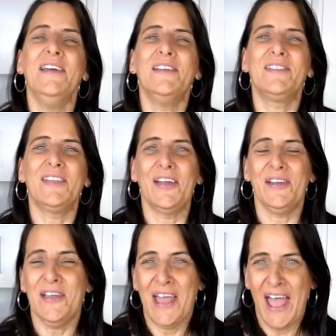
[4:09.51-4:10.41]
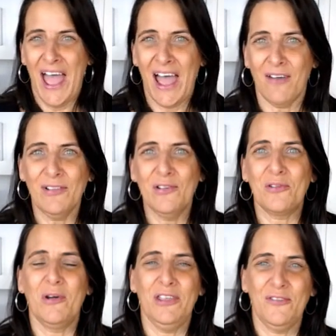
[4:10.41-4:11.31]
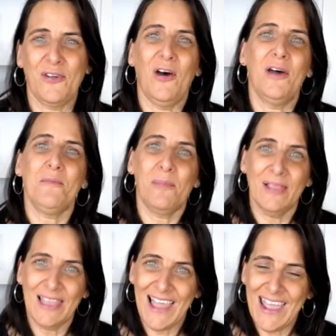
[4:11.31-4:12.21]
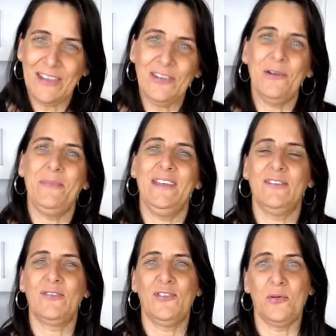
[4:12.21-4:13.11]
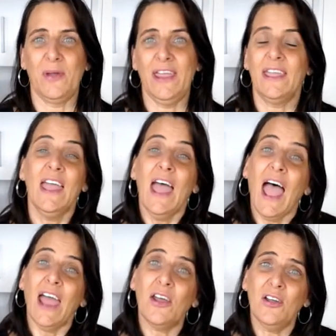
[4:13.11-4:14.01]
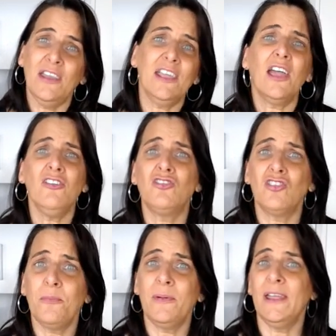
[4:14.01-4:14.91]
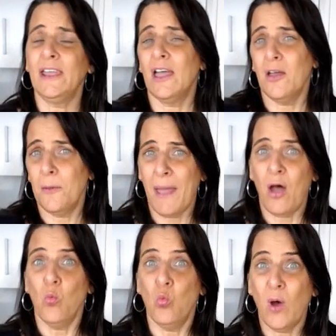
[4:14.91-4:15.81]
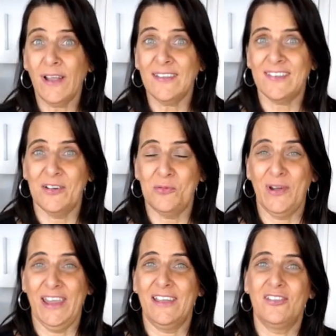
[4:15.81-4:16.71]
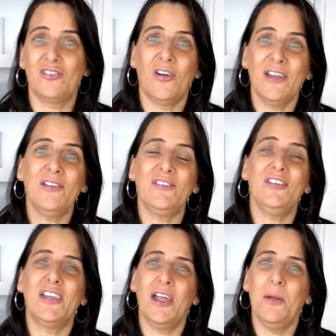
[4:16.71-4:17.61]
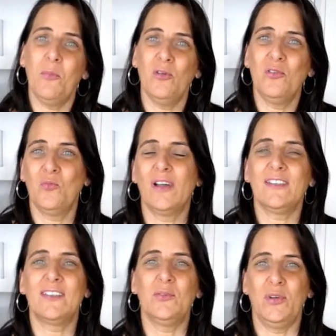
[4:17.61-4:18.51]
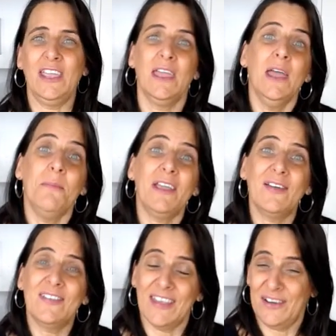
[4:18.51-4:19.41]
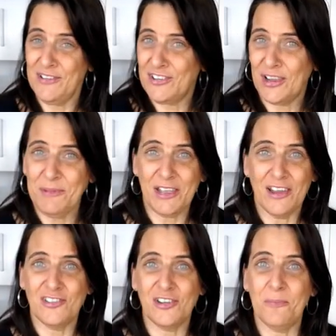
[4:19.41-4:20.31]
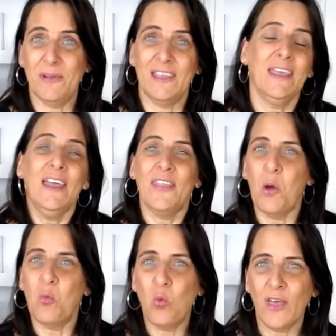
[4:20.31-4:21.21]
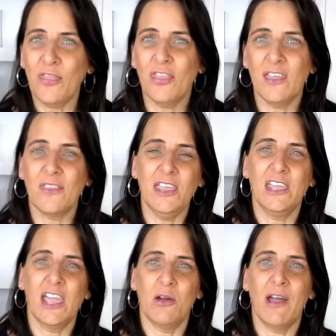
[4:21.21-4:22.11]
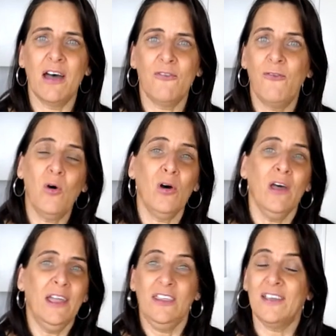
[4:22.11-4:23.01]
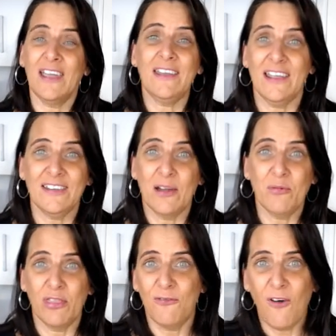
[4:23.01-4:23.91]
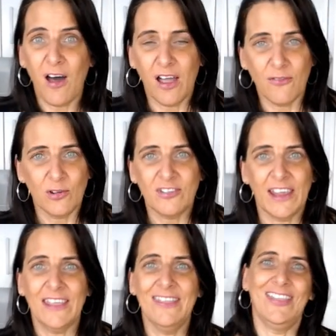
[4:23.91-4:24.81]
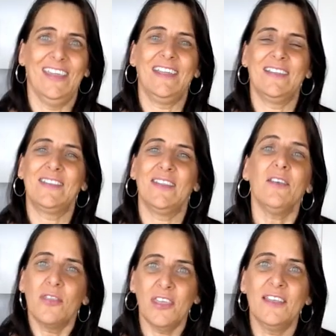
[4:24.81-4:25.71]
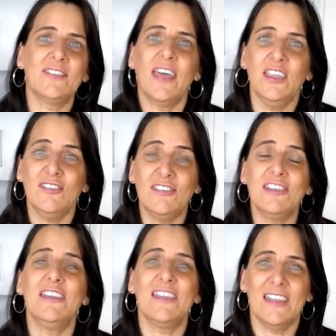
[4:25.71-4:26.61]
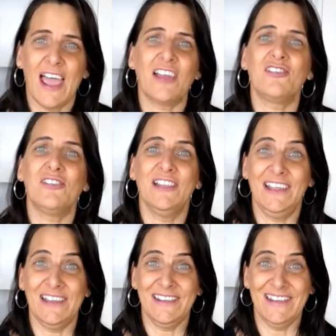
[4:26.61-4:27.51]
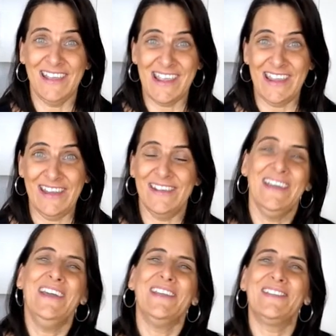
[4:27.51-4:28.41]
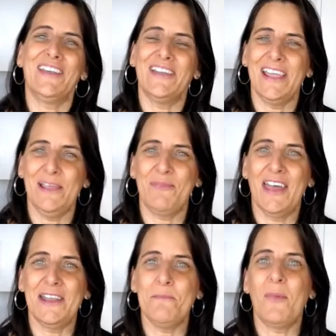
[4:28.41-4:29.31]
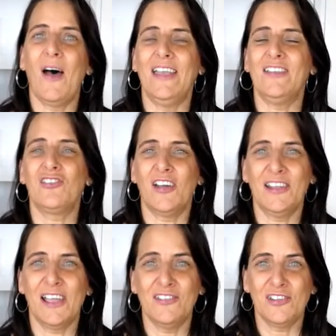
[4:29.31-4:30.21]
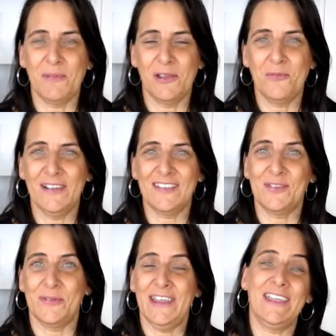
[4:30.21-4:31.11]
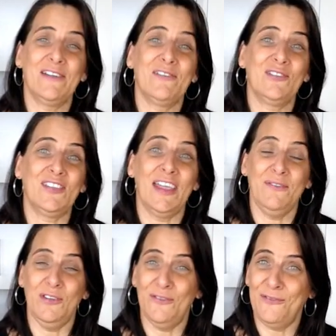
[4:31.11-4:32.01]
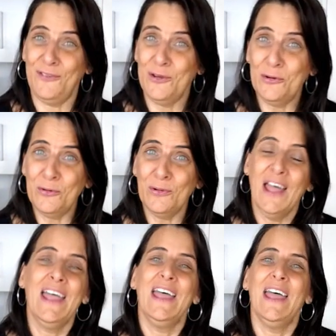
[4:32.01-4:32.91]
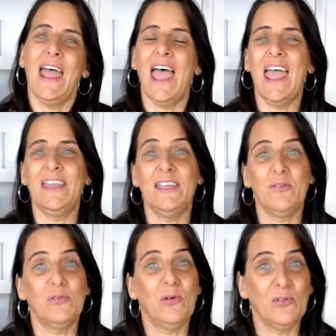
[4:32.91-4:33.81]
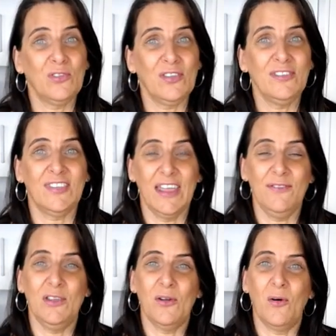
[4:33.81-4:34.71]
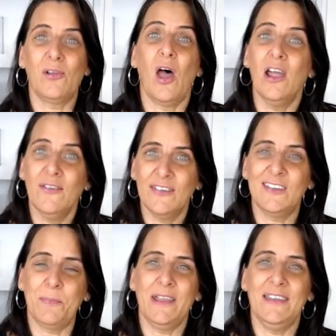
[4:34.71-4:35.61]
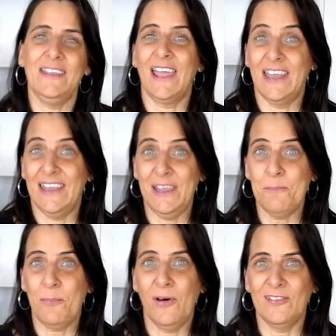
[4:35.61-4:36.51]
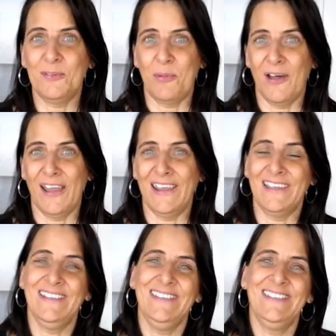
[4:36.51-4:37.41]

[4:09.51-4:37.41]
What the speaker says: So have a look what you've got, plan your meals for the week, and only go shopping about once a week. Try not to go more than once a week, because every time you go shopping, that one thing that you go out for, you're going to end up with 5 or 10 things that you didn't actually need. So keep that in mind. Try to go shopping once a week. It'll save you fuel, and it will also save you on overspending and impulse buying.